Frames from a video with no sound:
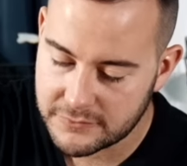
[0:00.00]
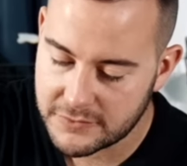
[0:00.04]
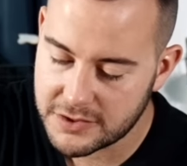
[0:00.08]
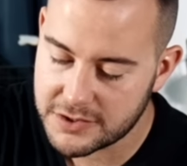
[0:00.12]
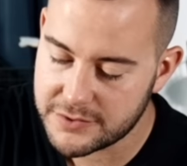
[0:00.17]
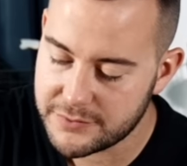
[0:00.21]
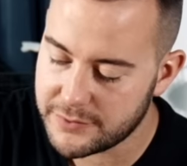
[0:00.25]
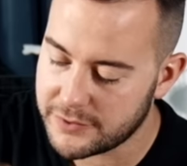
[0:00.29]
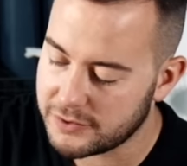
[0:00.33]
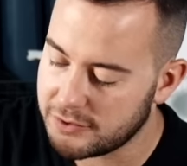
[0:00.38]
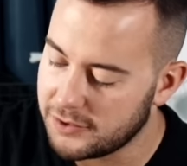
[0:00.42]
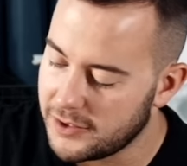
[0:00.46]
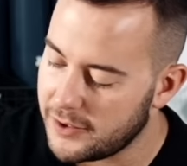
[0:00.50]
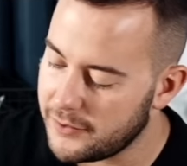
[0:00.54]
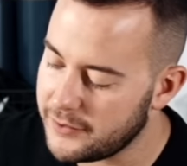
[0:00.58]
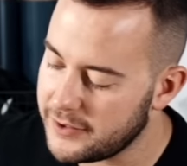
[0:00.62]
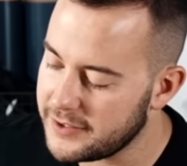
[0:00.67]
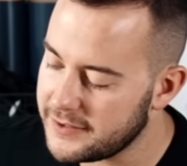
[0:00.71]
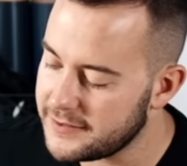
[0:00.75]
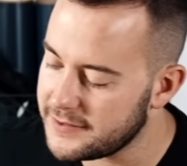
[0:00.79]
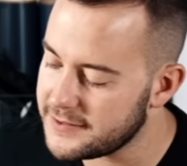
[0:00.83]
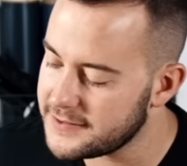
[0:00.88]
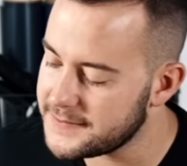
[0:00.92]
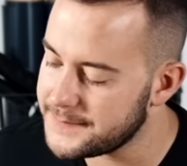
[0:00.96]
So we're
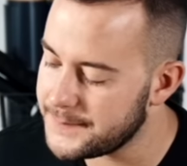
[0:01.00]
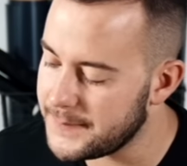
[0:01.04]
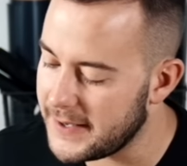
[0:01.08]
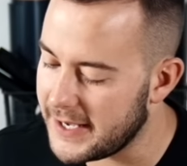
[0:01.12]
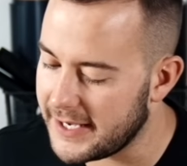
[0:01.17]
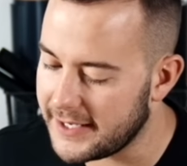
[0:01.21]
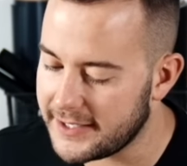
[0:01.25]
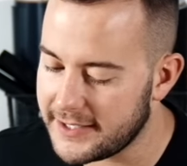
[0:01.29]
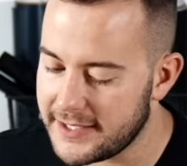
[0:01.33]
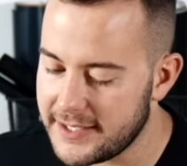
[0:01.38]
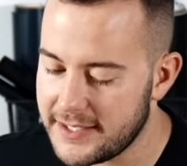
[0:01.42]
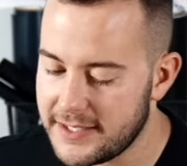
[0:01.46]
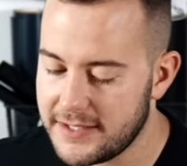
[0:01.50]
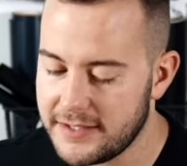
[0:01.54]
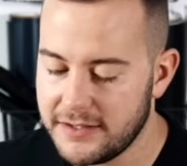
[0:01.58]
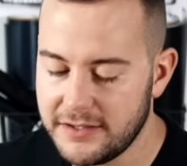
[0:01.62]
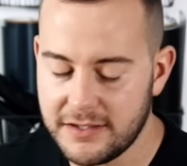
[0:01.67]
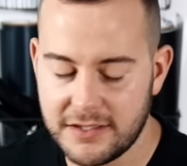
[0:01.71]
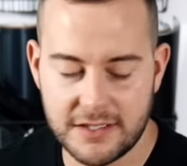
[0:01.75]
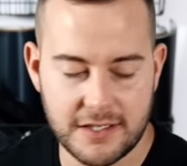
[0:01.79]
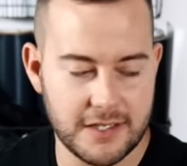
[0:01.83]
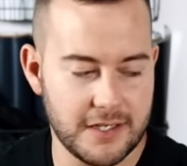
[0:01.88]
loading this back in.